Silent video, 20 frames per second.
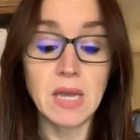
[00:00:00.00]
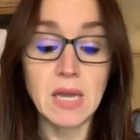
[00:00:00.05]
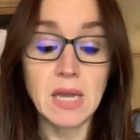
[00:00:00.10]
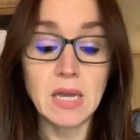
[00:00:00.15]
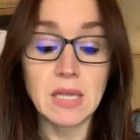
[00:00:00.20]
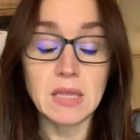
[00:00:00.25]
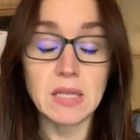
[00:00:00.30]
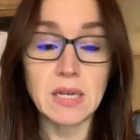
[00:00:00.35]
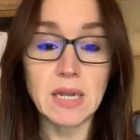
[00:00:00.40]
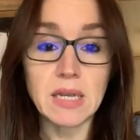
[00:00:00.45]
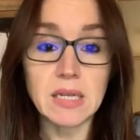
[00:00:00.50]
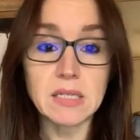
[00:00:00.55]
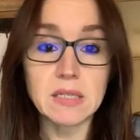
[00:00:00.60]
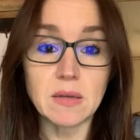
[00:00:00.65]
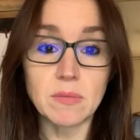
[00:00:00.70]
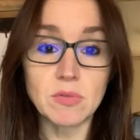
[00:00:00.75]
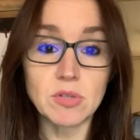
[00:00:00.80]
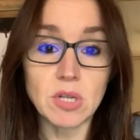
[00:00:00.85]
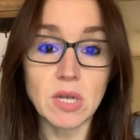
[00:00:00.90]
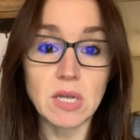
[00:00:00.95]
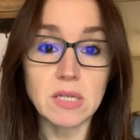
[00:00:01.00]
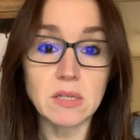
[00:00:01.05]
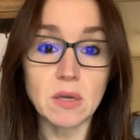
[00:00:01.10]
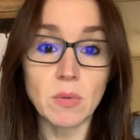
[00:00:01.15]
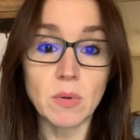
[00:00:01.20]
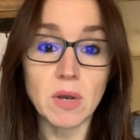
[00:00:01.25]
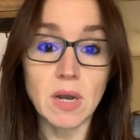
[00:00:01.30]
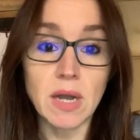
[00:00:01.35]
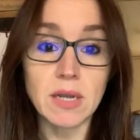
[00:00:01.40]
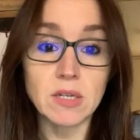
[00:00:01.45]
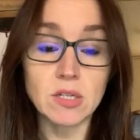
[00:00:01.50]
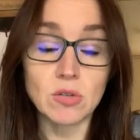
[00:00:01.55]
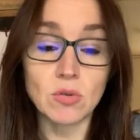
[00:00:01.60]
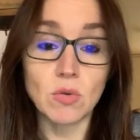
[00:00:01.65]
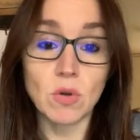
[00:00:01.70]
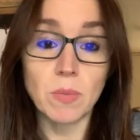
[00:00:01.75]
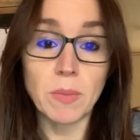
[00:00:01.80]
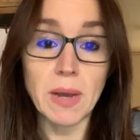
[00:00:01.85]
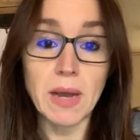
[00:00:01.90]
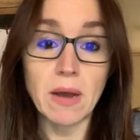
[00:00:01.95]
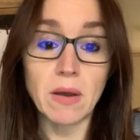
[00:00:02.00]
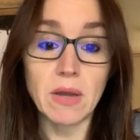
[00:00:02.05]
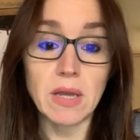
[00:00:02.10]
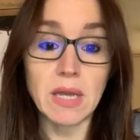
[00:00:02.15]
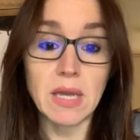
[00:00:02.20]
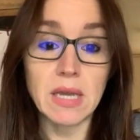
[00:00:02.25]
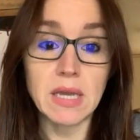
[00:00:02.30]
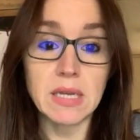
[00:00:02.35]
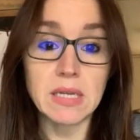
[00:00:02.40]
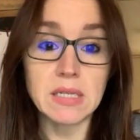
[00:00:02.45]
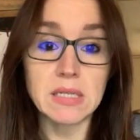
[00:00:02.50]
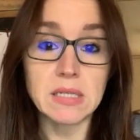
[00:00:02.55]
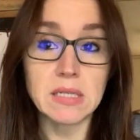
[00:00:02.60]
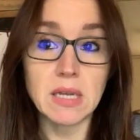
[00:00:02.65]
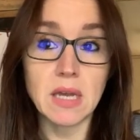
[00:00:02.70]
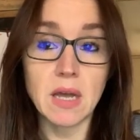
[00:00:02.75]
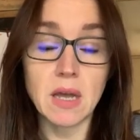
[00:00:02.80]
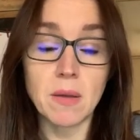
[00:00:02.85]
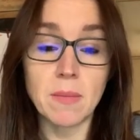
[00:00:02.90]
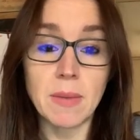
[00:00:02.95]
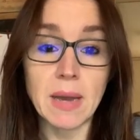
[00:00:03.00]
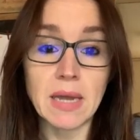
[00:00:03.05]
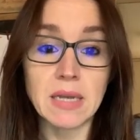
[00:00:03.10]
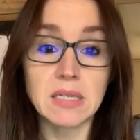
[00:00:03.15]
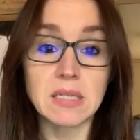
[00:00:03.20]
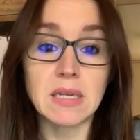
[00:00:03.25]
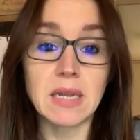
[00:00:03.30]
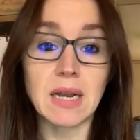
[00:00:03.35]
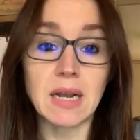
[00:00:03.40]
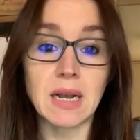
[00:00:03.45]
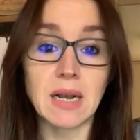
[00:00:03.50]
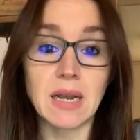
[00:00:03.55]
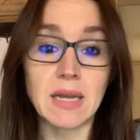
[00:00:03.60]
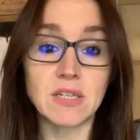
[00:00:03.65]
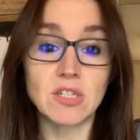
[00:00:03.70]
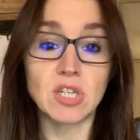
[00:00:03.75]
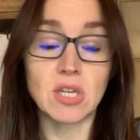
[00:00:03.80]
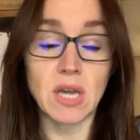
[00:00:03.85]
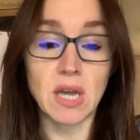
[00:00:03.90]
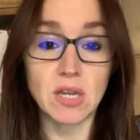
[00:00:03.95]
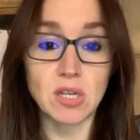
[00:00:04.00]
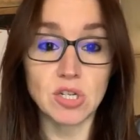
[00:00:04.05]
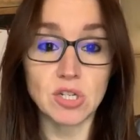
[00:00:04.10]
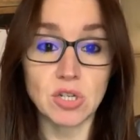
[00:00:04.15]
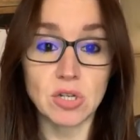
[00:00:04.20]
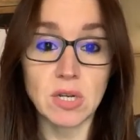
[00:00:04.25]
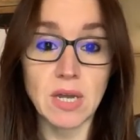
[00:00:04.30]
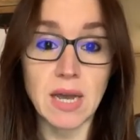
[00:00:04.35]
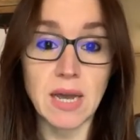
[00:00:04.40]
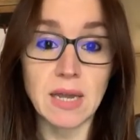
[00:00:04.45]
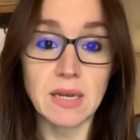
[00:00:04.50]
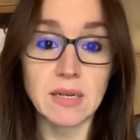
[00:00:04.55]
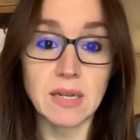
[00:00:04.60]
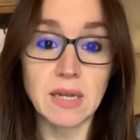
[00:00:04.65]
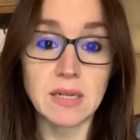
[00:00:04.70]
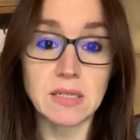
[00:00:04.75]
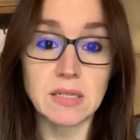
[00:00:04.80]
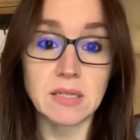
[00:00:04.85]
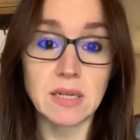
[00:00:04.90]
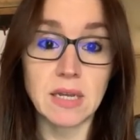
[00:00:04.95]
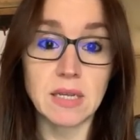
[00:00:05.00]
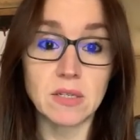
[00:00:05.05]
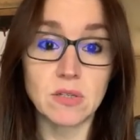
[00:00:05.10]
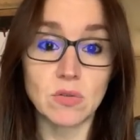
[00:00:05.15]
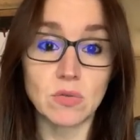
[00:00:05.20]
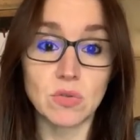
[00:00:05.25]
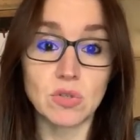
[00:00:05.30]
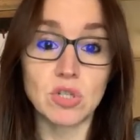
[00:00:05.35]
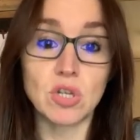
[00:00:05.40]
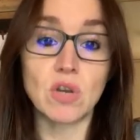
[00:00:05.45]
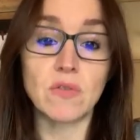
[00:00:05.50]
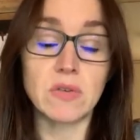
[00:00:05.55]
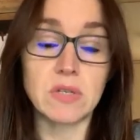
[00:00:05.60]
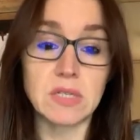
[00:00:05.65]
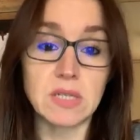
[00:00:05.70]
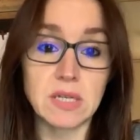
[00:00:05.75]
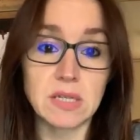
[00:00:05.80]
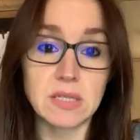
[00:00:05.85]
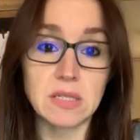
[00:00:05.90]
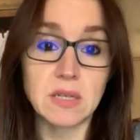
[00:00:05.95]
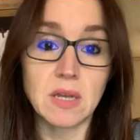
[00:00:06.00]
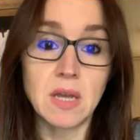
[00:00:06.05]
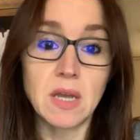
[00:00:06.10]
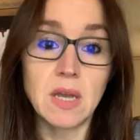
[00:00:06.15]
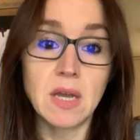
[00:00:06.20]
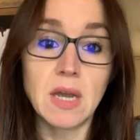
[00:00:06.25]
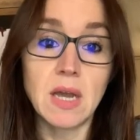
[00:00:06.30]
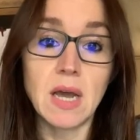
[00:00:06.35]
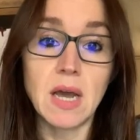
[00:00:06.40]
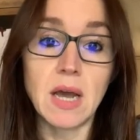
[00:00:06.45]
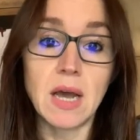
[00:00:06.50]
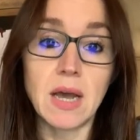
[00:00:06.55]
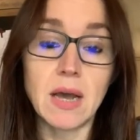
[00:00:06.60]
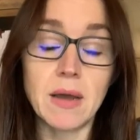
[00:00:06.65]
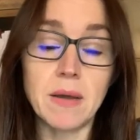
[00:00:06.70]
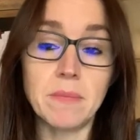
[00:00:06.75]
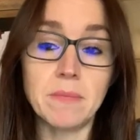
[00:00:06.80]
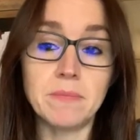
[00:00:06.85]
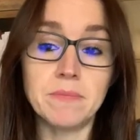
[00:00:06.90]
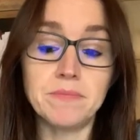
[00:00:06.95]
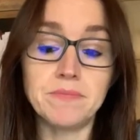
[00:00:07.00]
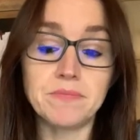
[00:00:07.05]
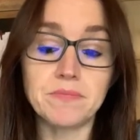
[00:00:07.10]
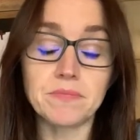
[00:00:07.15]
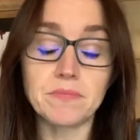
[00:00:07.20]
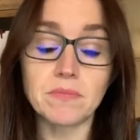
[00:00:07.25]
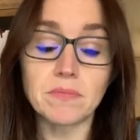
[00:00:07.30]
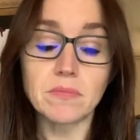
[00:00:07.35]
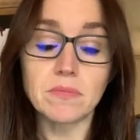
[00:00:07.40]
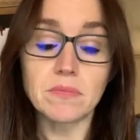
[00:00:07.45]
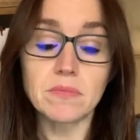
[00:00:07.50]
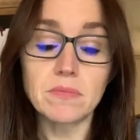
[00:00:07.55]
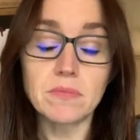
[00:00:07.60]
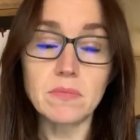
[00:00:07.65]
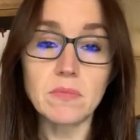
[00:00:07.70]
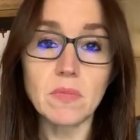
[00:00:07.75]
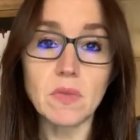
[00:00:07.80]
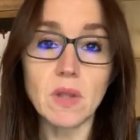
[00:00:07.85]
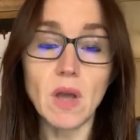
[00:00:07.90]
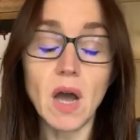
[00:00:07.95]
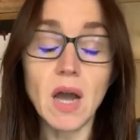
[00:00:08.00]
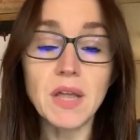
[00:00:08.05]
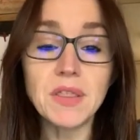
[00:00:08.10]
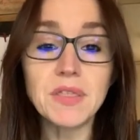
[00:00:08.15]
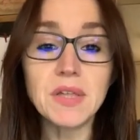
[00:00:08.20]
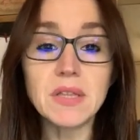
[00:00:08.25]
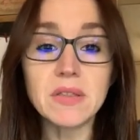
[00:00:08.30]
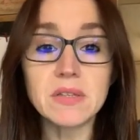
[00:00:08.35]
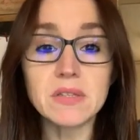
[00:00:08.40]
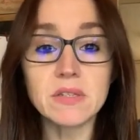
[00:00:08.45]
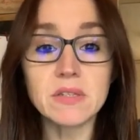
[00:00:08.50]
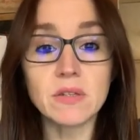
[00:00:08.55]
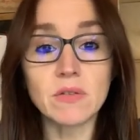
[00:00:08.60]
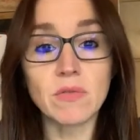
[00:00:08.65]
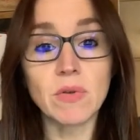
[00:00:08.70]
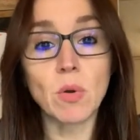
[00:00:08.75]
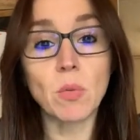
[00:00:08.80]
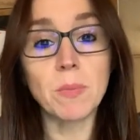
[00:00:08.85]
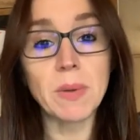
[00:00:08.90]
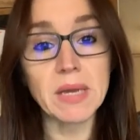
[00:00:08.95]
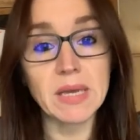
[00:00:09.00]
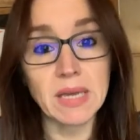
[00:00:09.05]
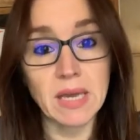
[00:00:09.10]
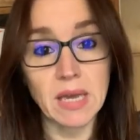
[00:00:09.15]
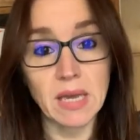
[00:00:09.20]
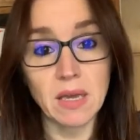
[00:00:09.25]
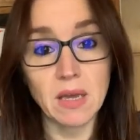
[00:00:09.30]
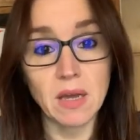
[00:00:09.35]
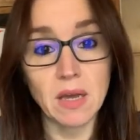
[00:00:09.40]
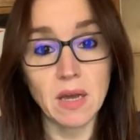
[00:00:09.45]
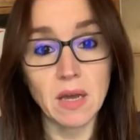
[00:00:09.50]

The next subject I would like to talk about is antenatal education and antenatal services. I think this is a real biggie,